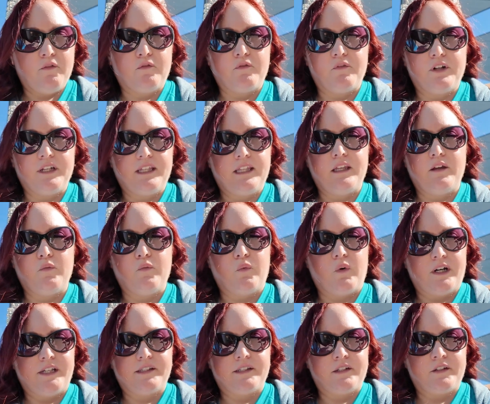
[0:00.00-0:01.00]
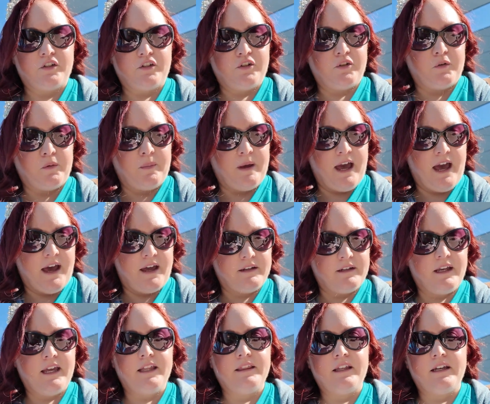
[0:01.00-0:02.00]
it really wasn't too
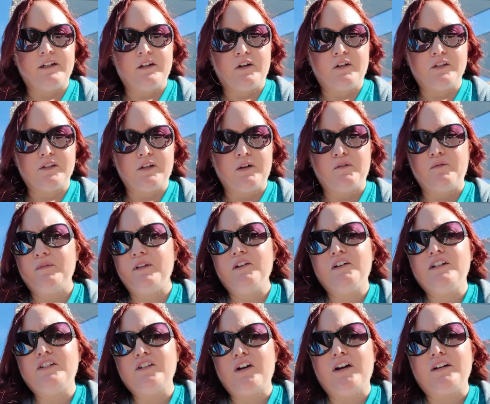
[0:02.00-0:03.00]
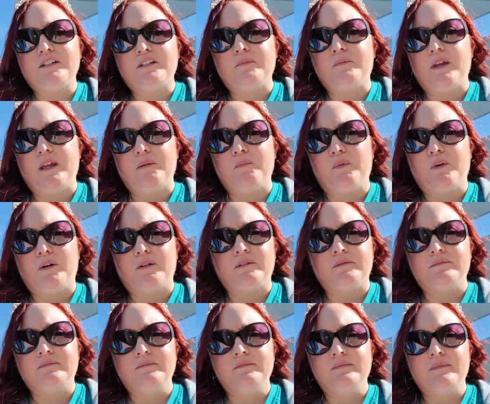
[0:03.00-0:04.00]
bad. And then also you can talk to people
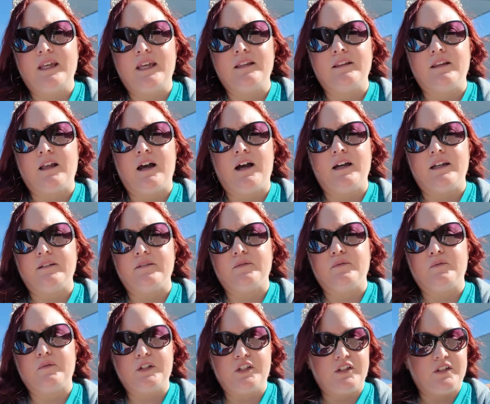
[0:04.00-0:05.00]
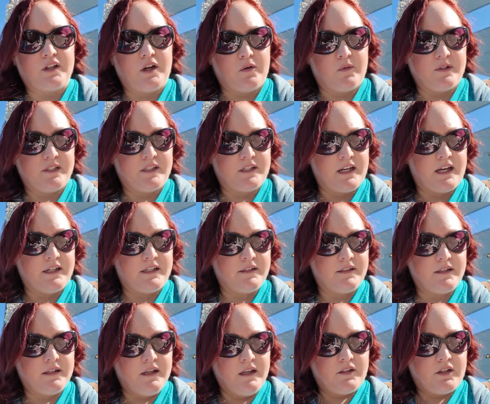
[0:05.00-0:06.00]
in line, which is always
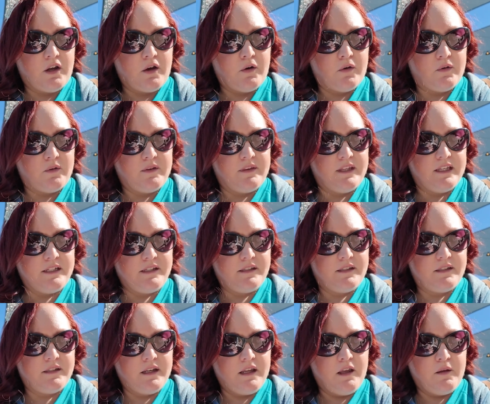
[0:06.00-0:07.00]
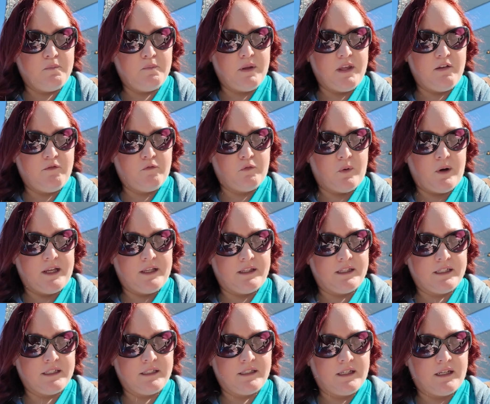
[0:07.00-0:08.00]
nice. So this beef
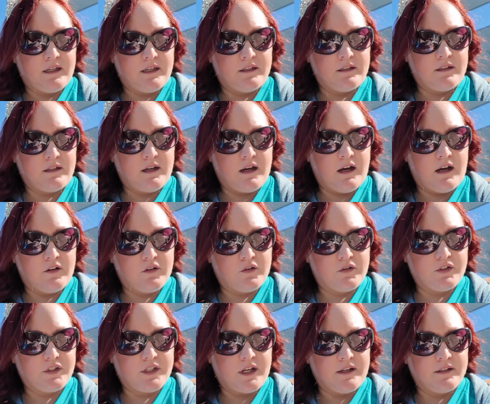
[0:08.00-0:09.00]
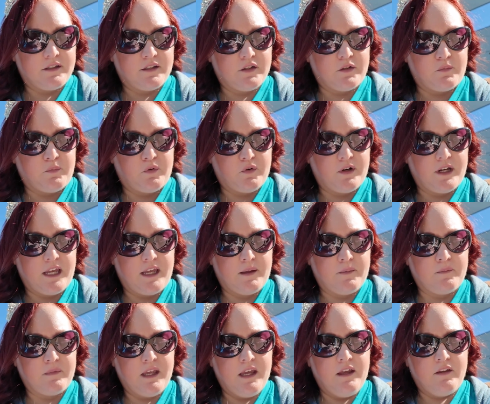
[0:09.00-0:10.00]
Wellington croissant
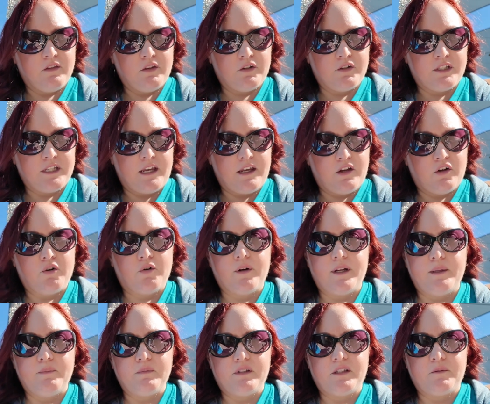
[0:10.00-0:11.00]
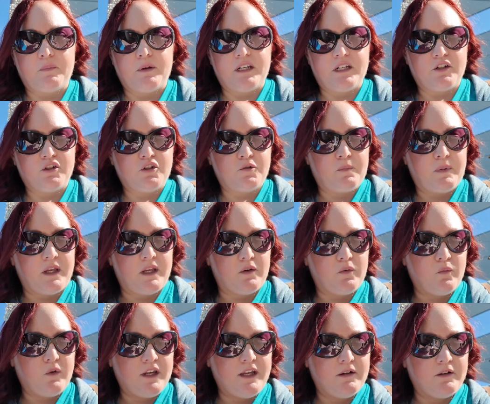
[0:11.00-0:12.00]
supreme, there's a cream spinach
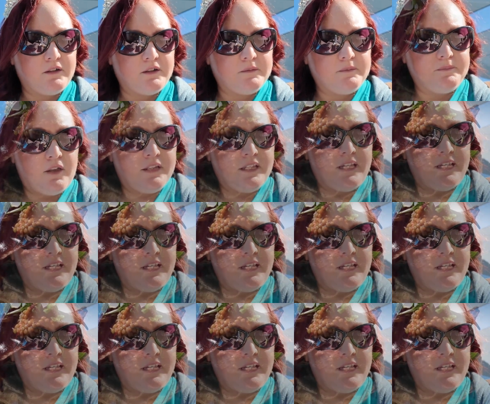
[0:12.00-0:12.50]
pinwheel on